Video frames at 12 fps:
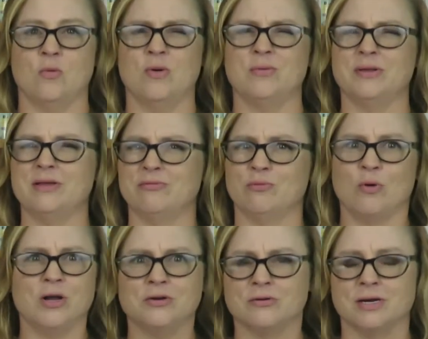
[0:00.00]
We were left
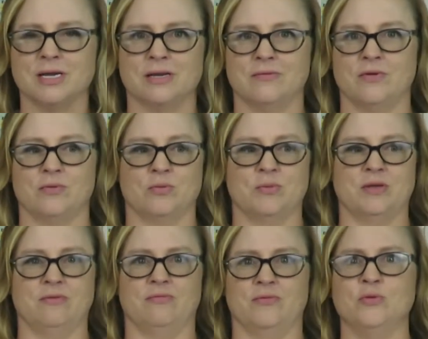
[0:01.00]
wondering if there would
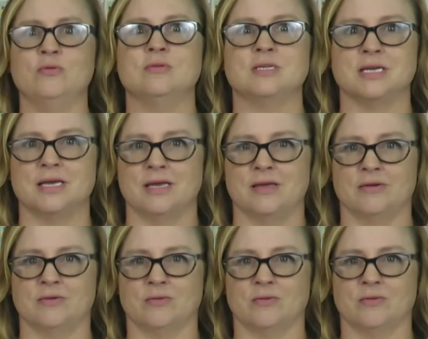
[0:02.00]
be food to eat